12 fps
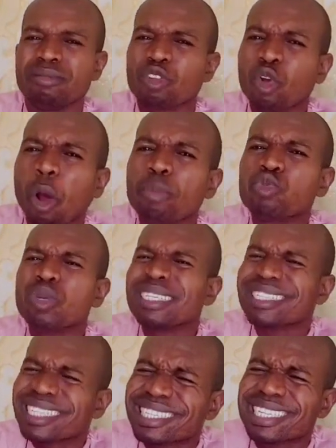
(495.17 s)
come to a
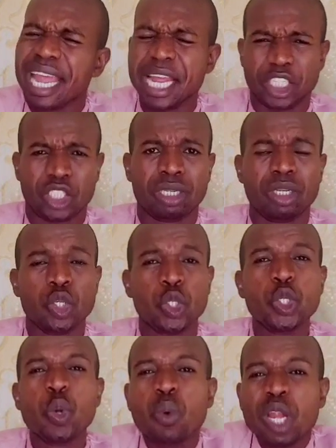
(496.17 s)
stage
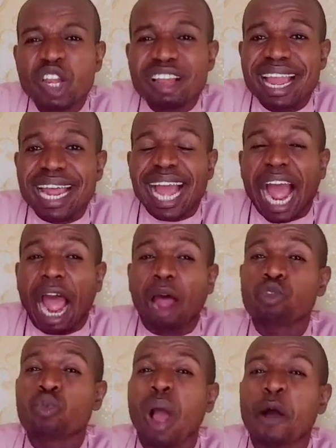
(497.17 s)
you will learn how
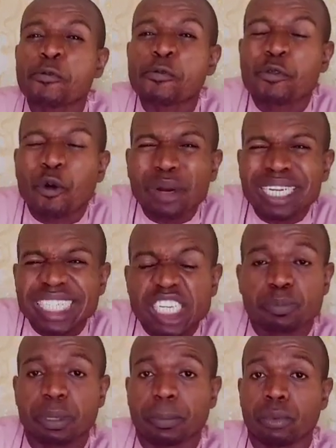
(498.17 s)
to avoid these
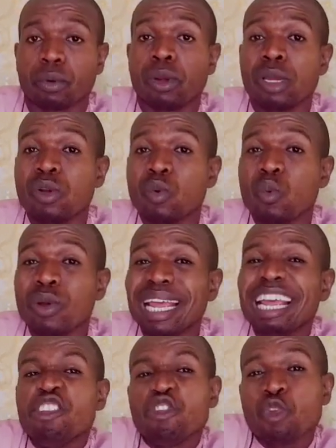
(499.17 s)
people
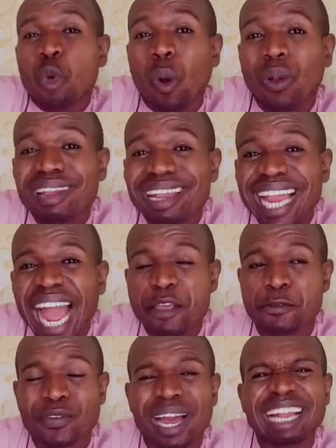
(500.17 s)
in your
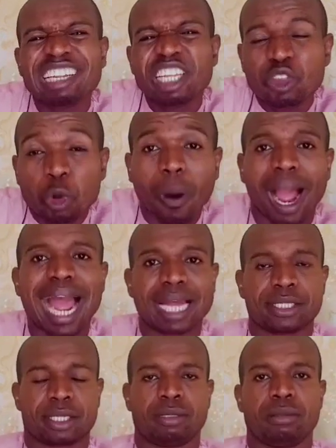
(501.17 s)
life and in your
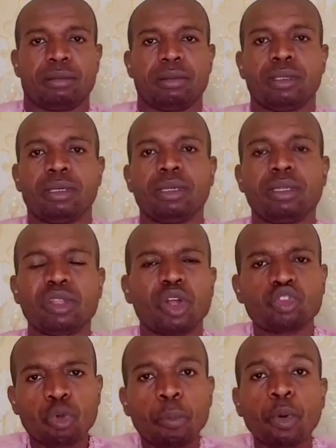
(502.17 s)
heart.
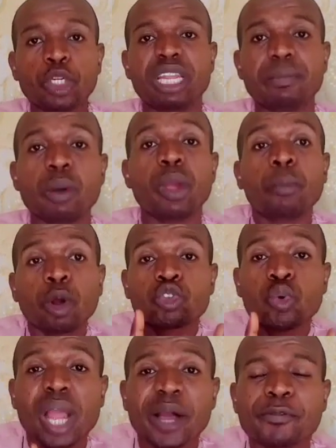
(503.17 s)
Not to push them away, but
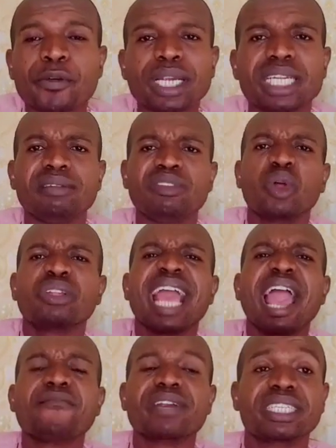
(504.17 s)
you will avoid them. Not
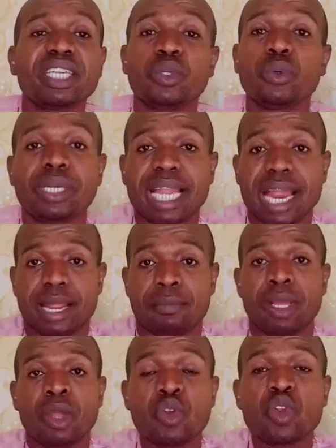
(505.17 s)
everything you will tell them.
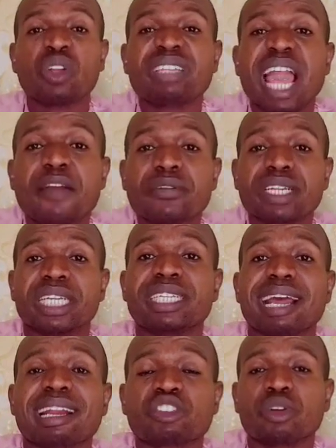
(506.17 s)
Not everything.
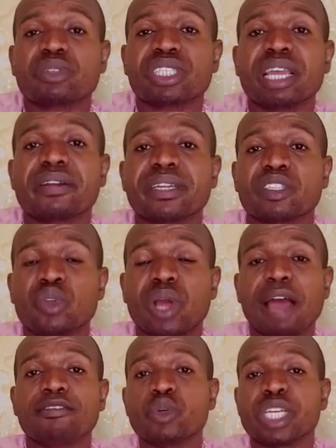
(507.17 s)
There are some secrets you
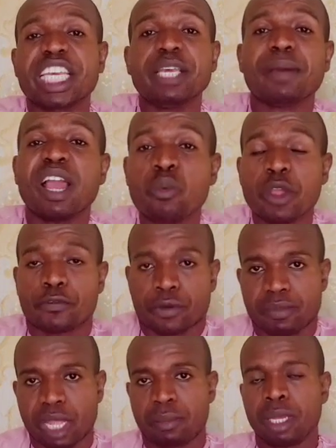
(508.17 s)
have to keep away
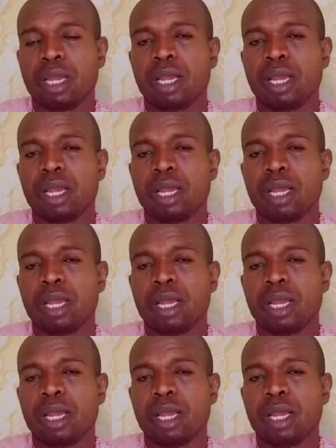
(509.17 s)
from them.